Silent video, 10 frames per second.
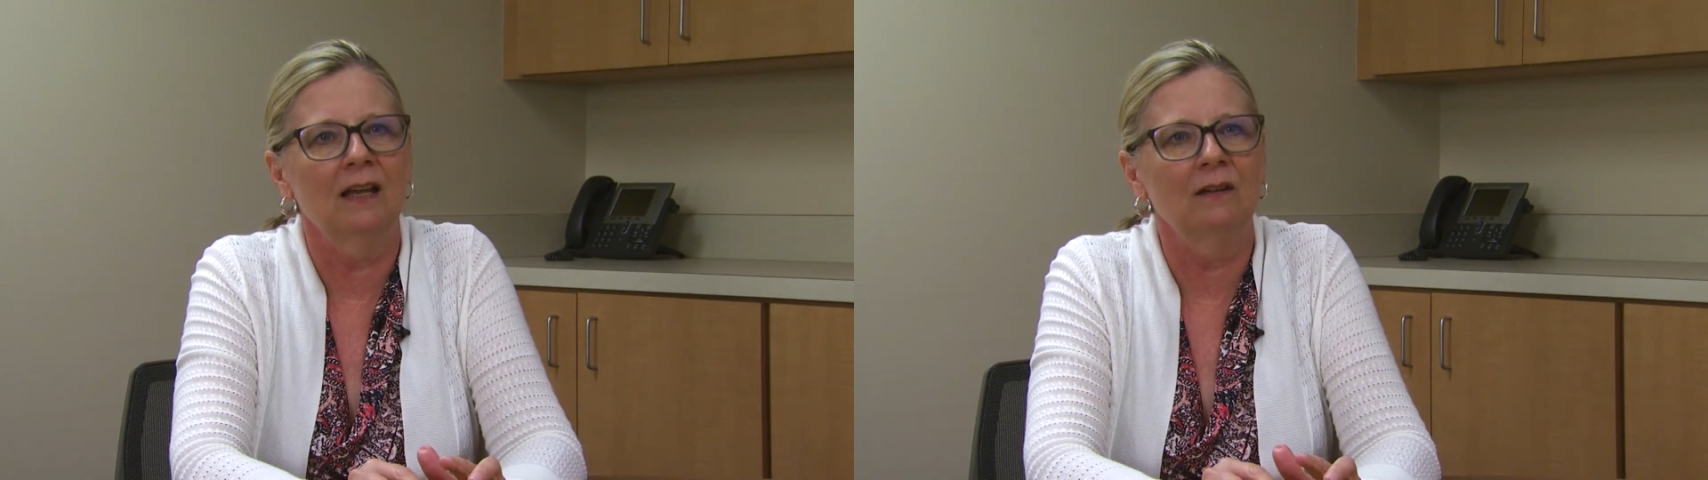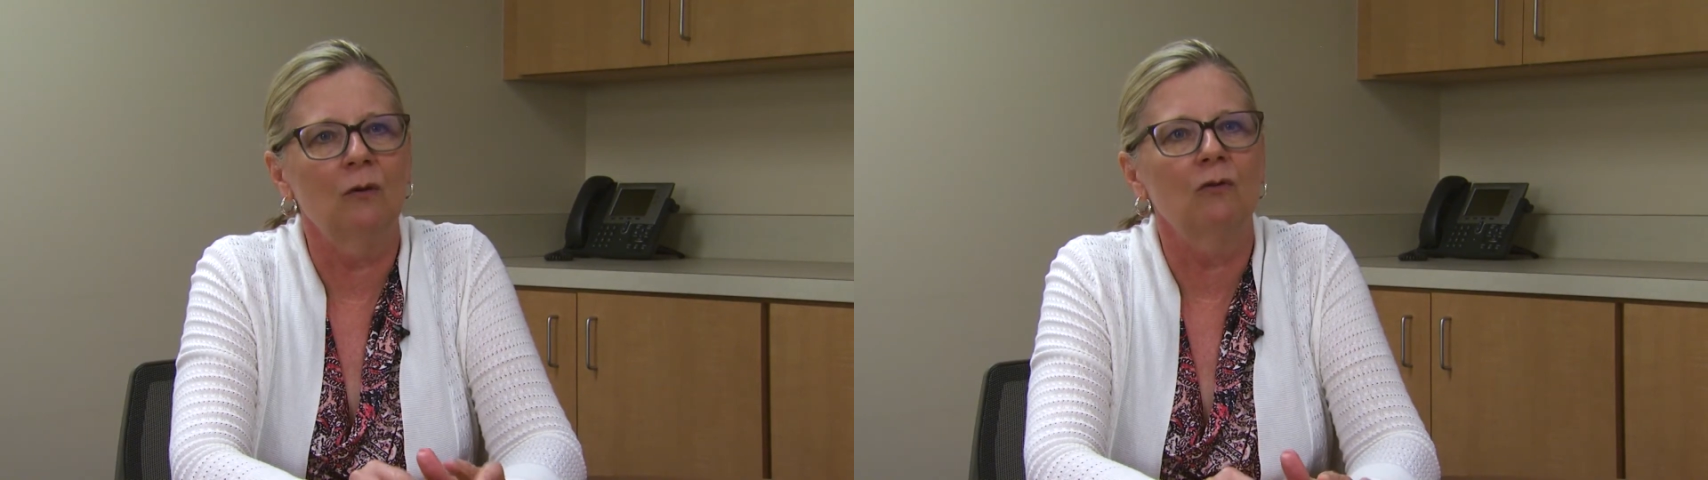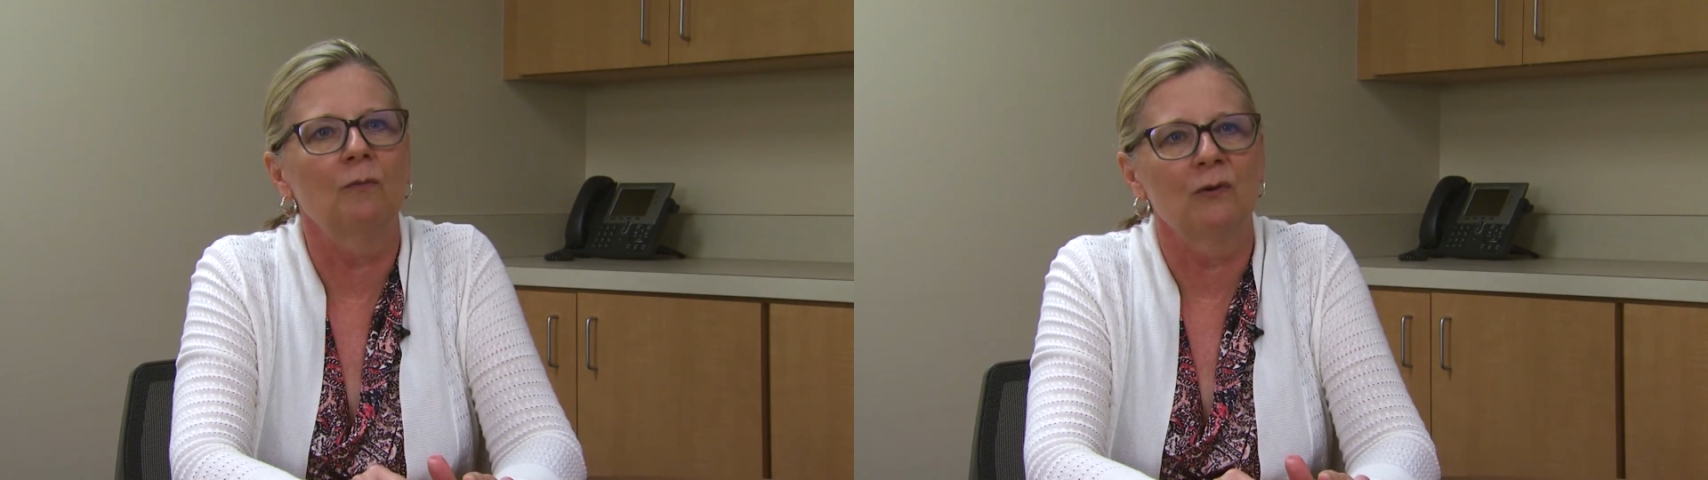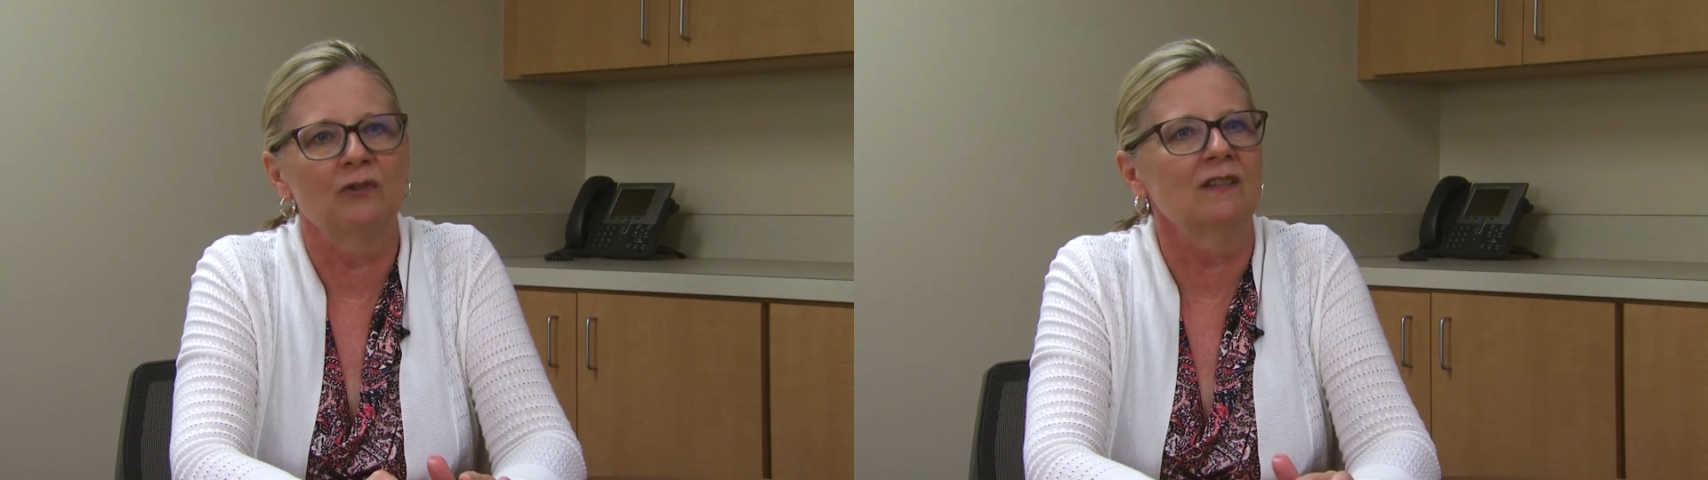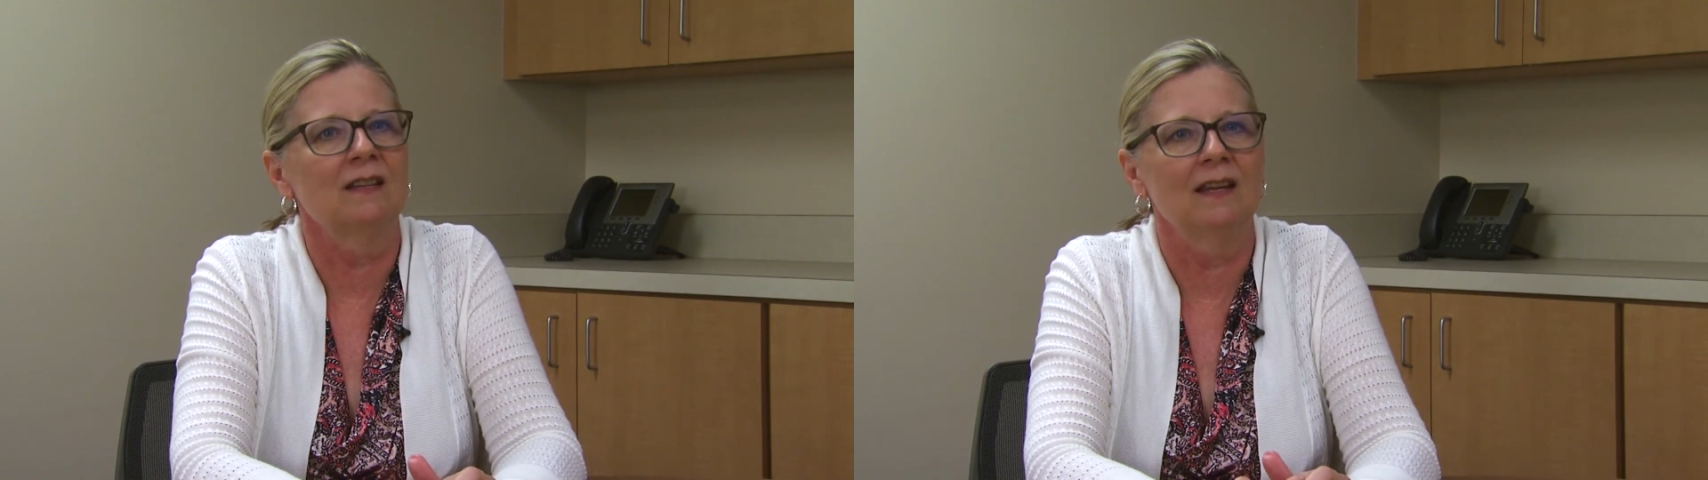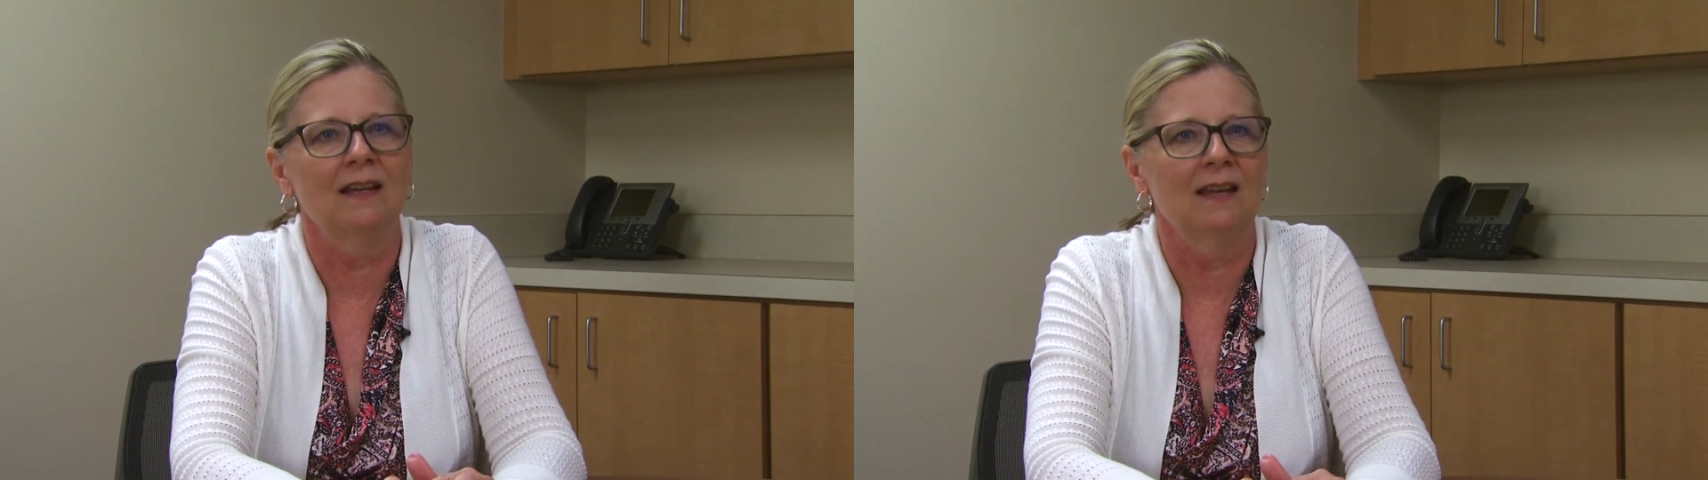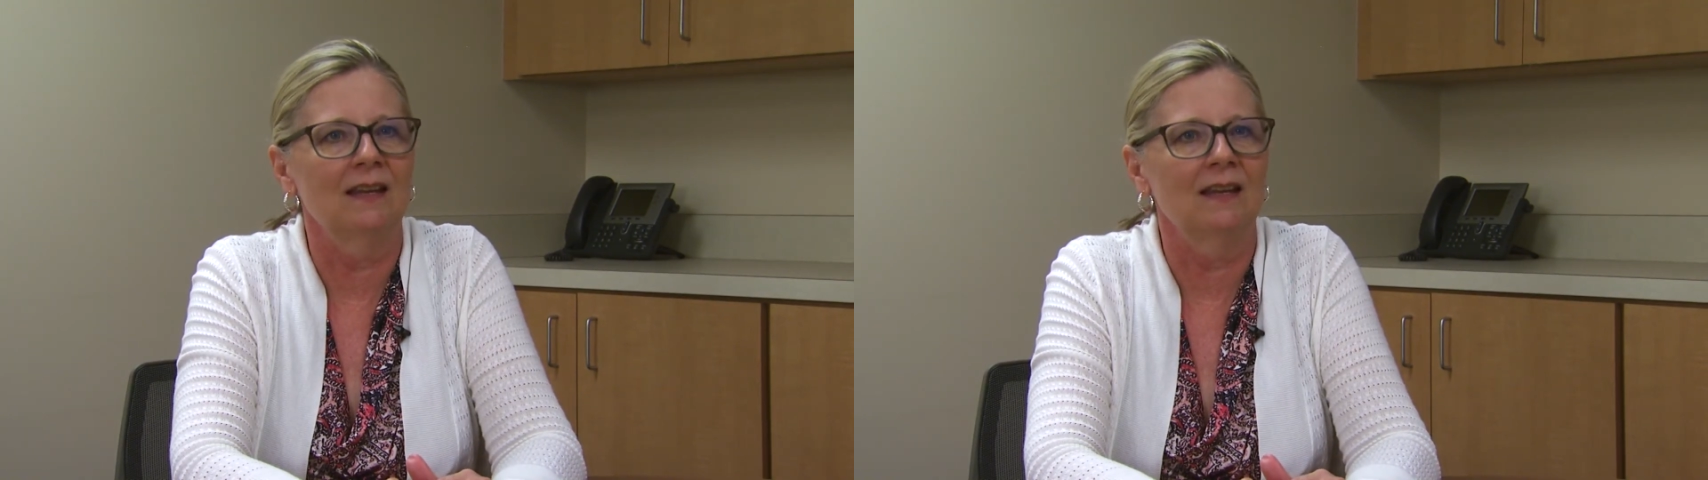and local purchasing